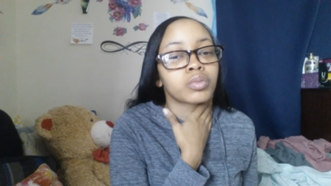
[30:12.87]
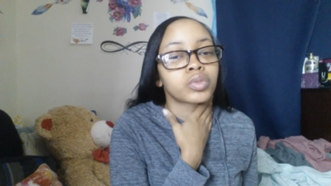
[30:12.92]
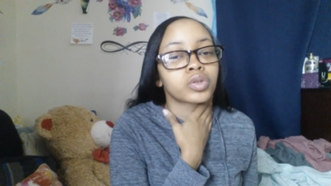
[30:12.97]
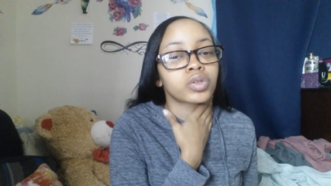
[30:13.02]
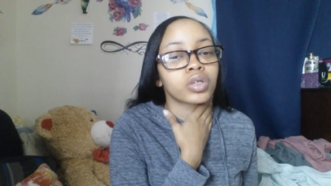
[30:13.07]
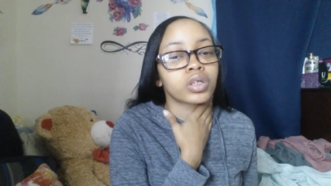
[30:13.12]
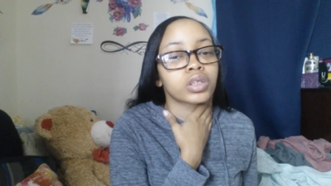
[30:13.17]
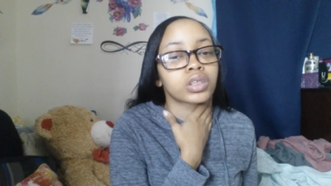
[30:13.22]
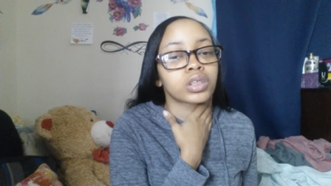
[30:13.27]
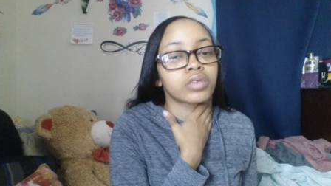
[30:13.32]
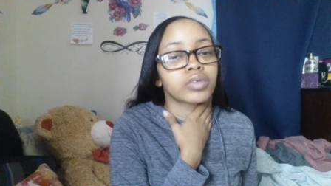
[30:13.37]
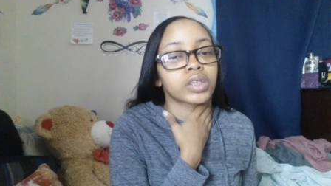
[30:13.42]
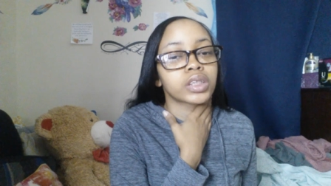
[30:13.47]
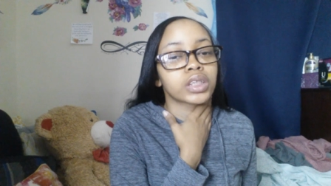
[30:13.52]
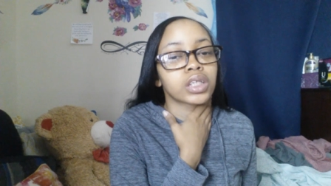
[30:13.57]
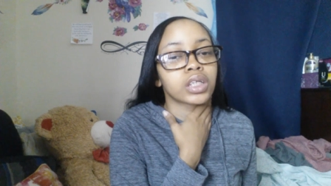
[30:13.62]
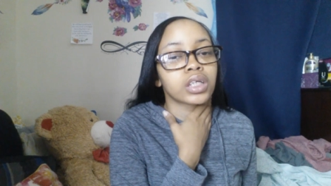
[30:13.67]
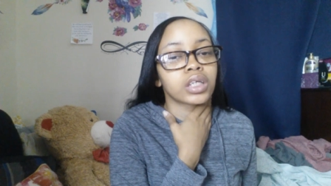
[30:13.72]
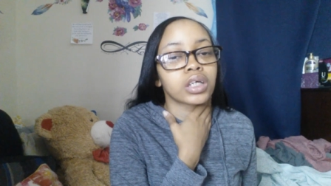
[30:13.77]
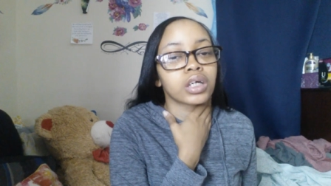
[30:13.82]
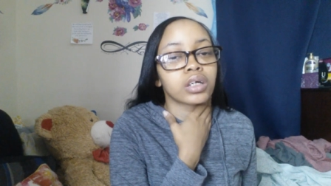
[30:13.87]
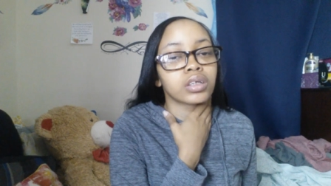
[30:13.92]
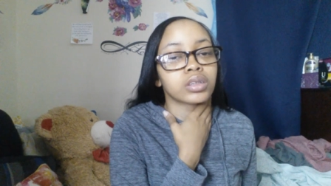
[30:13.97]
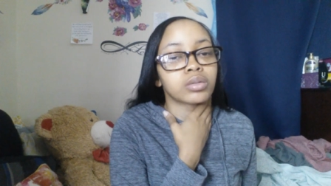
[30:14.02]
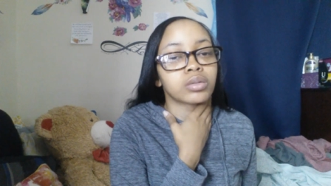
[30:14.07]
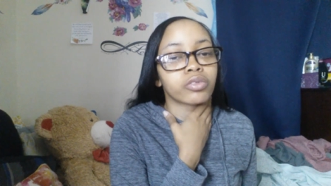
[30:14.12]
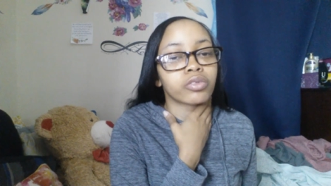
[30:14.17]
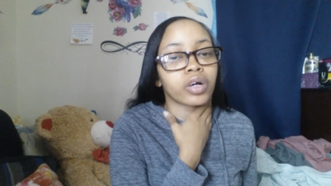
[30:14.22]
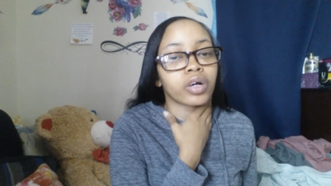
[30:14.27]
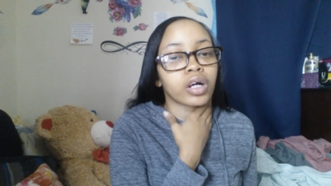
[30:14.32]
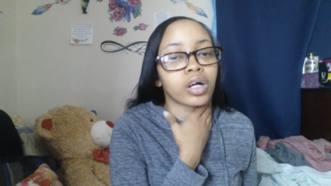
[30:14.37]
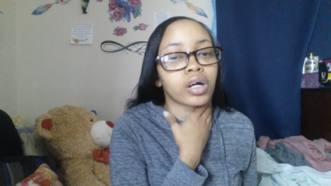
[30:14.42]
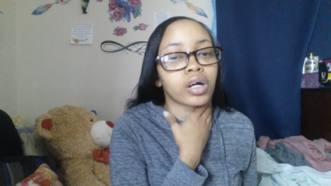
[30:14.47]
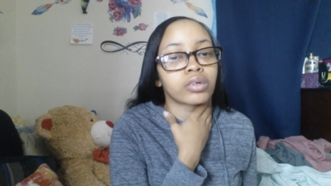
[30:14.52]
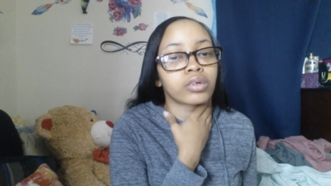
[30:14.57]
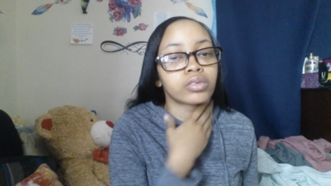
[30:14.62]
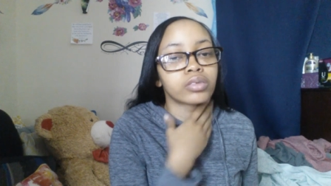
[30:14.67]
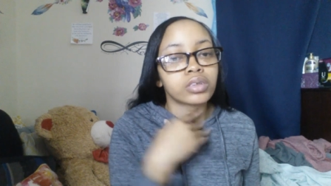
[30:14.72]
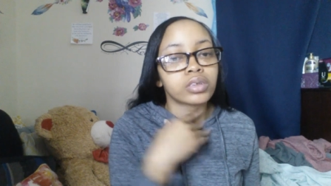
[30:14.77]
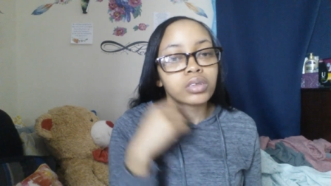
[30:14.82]
I'm trying to see if there's anything else before I
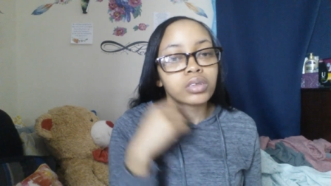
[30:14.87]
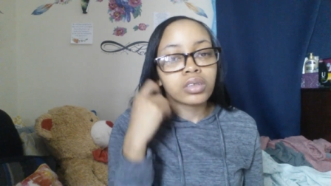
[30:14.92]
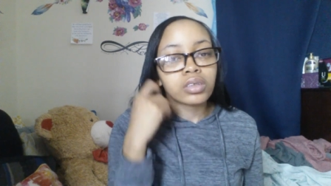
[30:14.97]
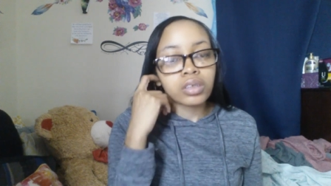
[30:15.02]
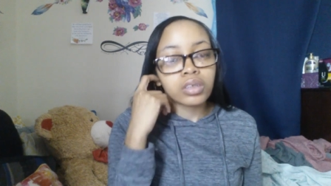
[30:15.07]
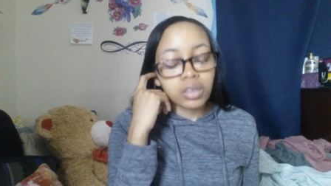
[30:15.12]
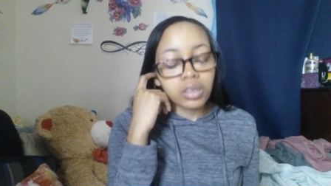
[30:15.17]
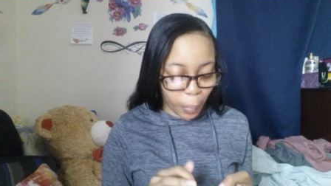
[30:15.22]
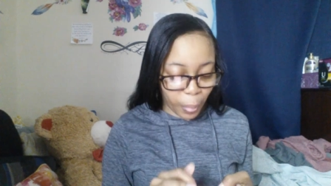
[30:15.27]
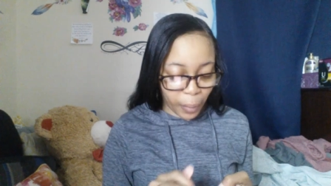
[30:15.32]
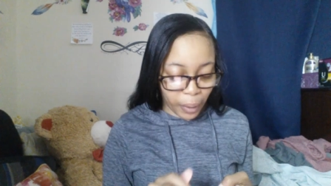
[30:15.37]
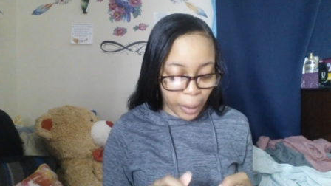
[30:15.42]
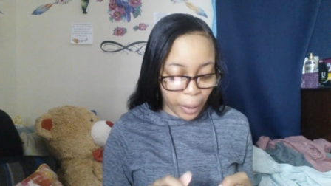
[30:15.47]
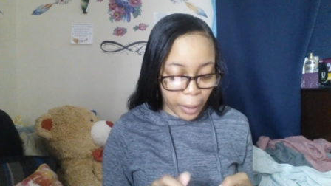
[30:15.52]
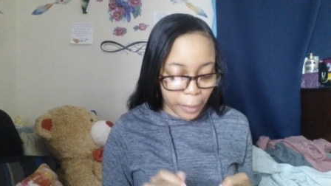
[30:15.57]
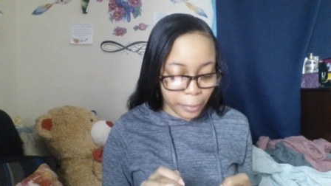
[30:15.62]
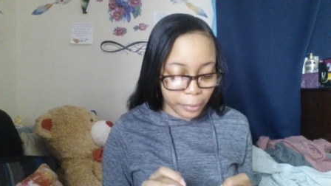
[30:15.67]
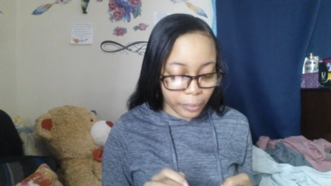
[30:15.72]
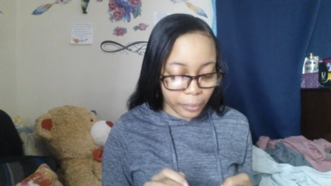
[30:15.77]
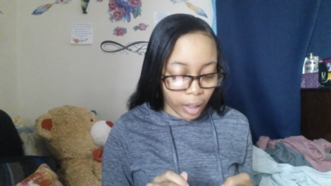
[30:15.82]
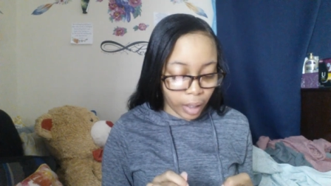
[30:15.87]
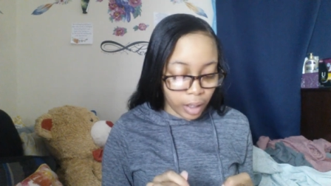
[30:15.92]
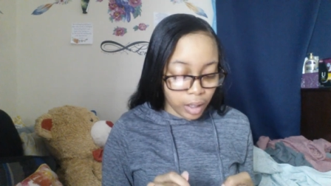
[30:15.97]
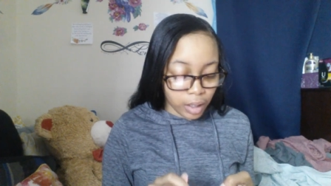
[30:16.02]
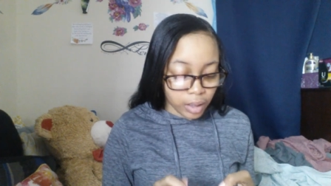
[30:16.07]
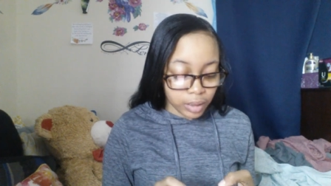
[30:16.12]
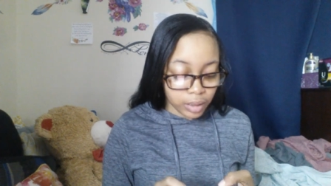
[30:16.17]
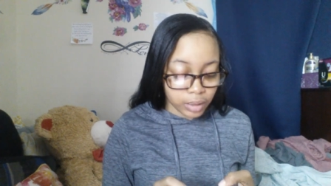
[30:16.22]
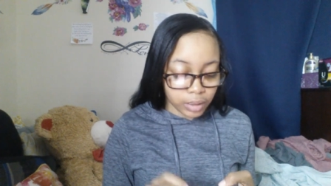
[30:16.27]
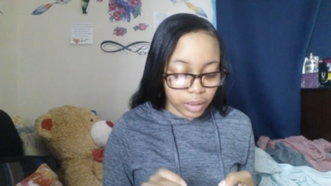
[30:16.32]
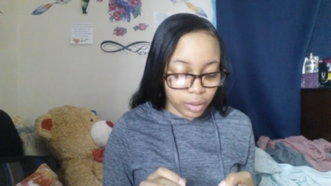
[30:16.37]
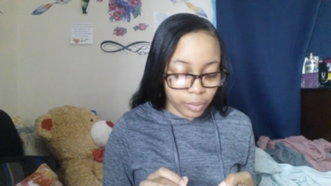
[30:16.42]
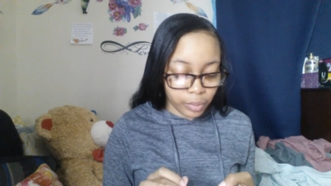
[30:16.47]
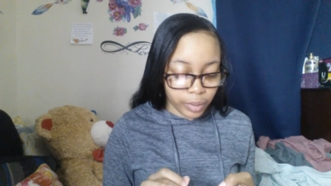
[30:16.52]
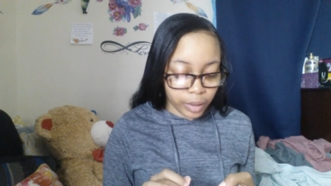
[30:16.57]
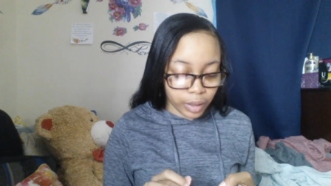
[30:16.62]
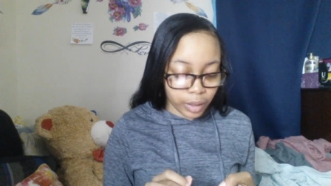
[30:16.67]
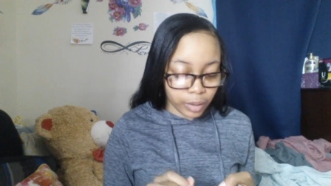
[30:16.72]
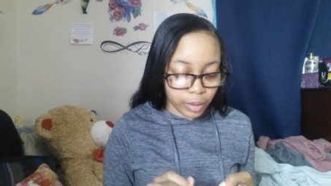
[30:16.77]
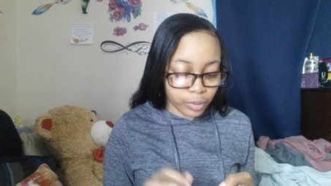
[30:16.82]
go. Okay. So
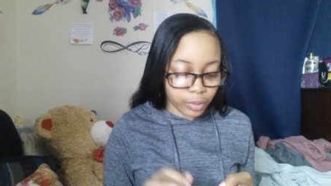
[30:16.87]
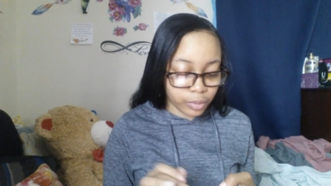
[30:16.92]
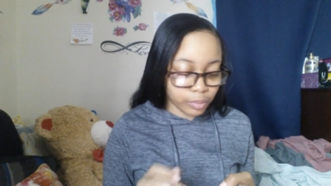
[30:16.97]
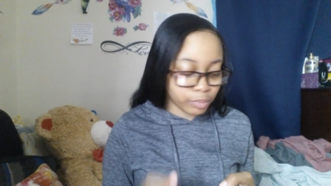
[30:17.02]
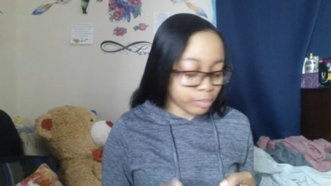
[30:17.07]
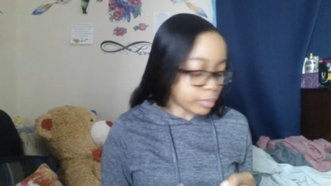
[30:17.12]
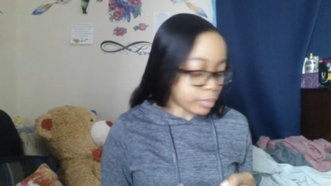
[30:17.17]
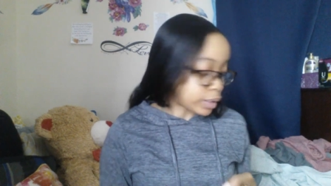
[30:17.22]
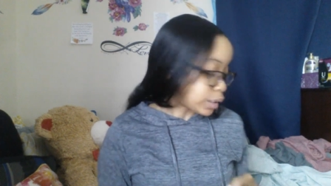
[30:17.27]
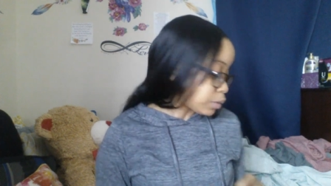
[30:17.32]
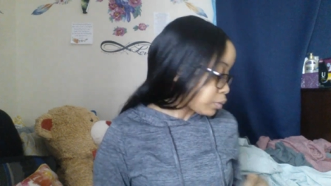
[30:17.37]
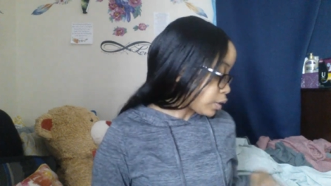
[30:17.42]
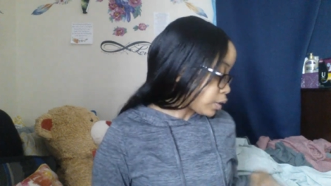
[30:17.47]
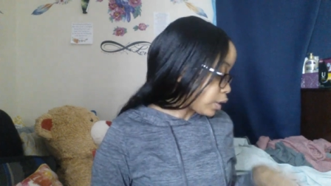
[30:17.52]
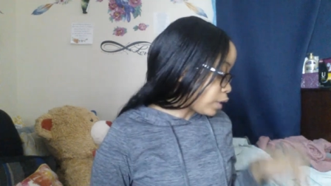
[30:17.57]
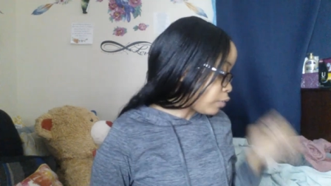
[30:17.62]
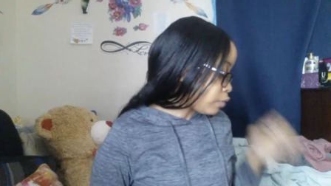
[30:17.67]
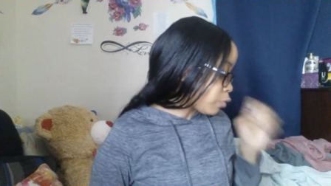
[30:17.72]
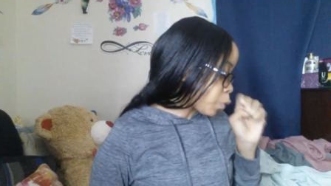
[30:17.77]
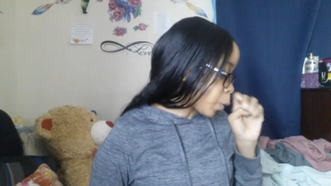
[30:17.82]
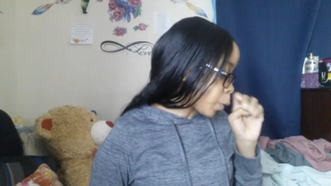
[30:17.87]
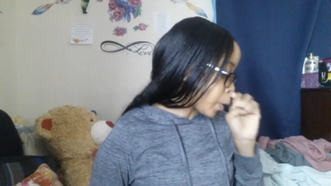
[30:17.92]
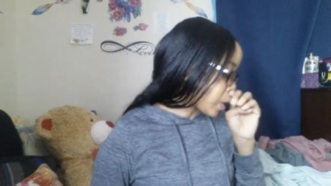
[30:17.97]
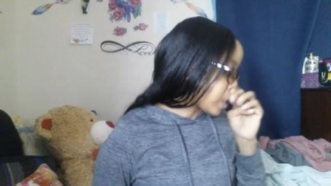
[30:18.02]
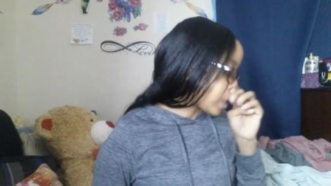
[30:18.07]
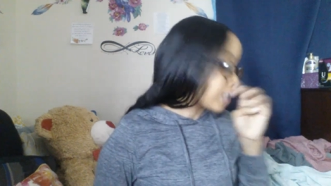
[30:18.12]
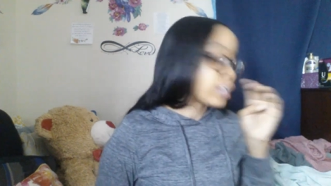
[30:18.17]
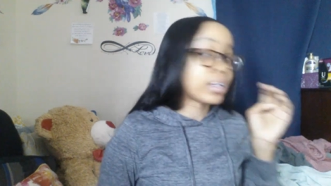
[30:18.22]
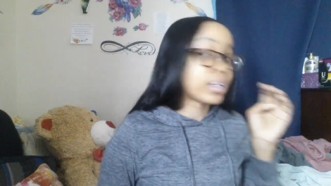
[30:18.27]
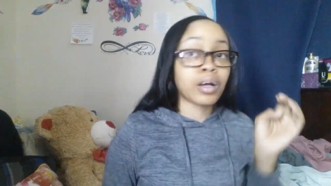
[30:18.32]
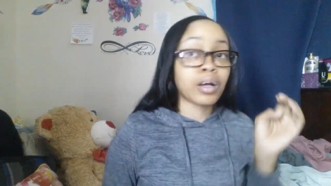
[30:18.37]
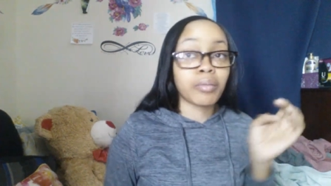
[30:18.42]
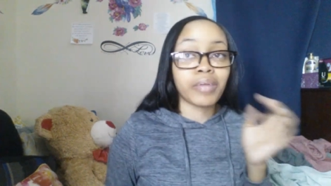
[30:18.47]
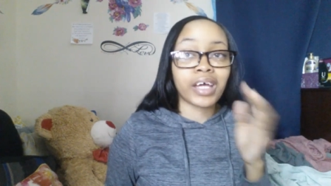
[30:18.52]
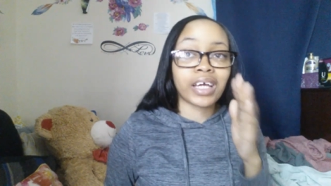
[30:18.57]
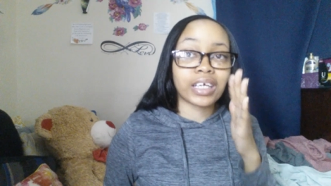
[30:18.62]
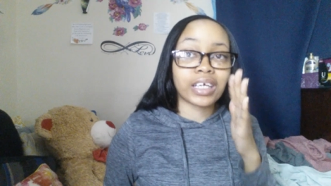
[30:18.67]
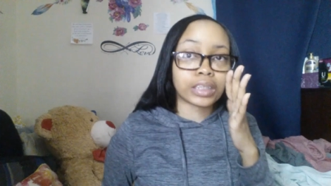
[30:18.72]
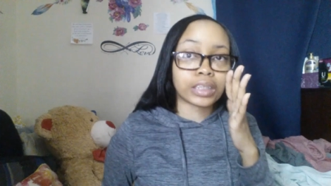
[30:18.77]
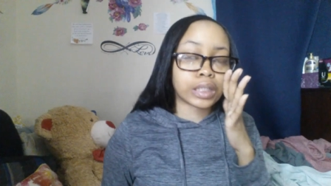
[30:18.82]
we're gonna go make something to eat real quick and then come
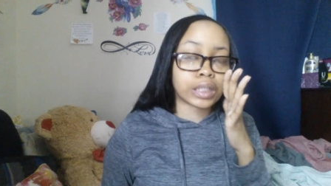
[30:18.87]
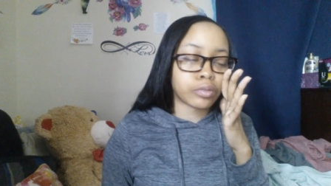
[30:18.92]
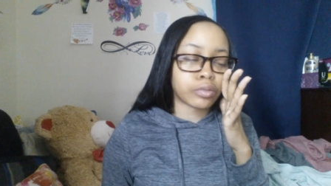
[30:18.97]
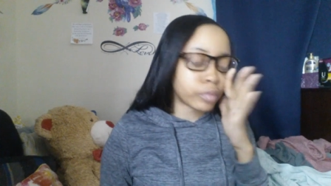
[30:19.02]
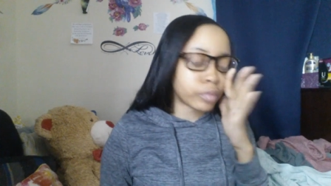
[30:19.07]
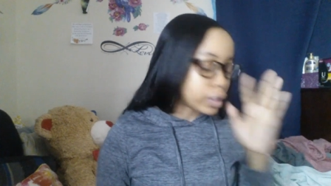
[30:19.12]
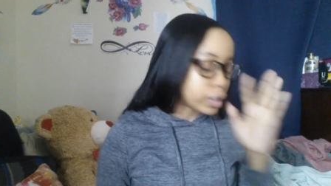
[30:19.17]
back and sit and